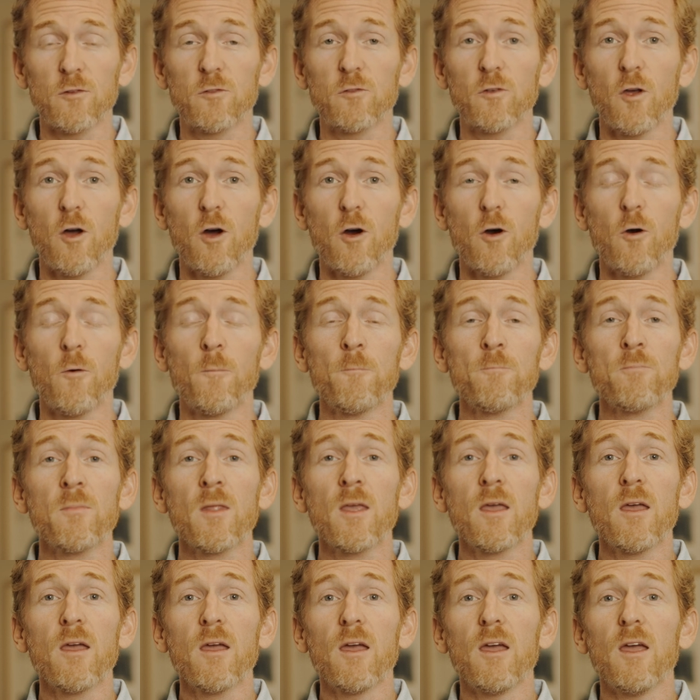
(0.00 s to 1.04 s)
So
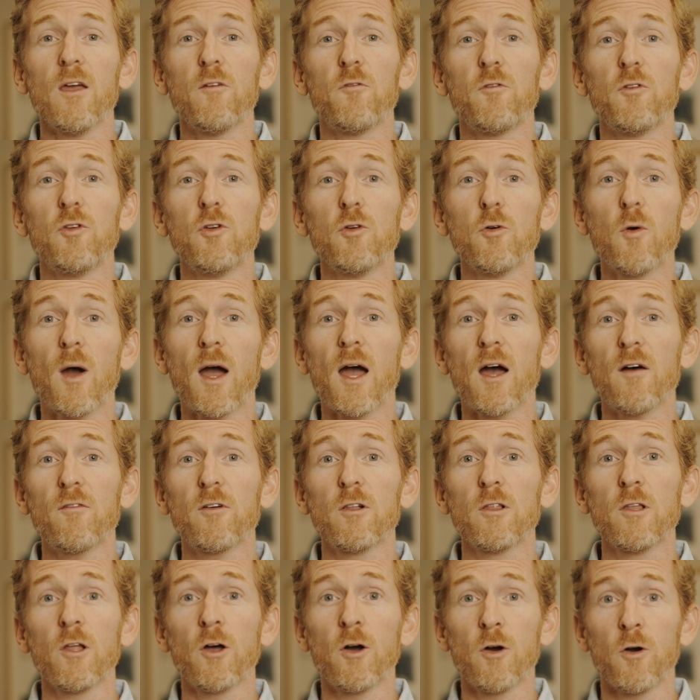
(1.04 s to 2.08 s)
if you have a
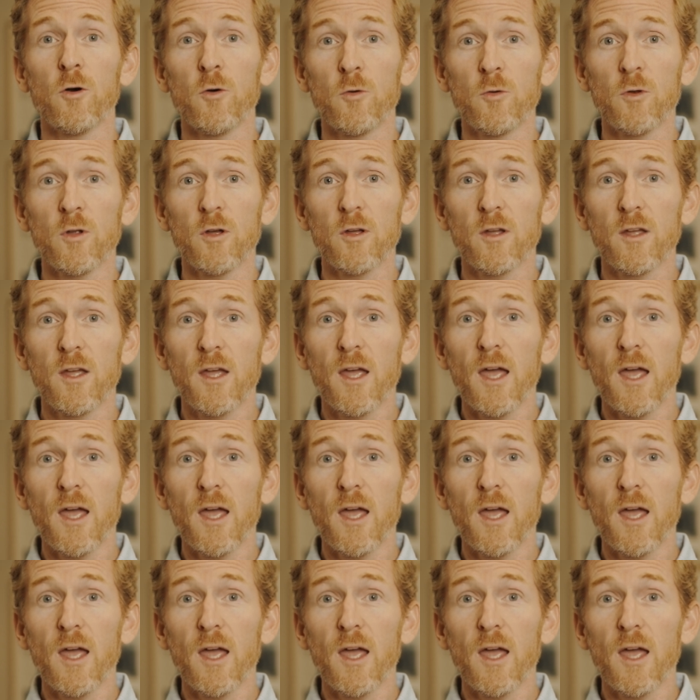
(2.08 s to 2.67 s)
loan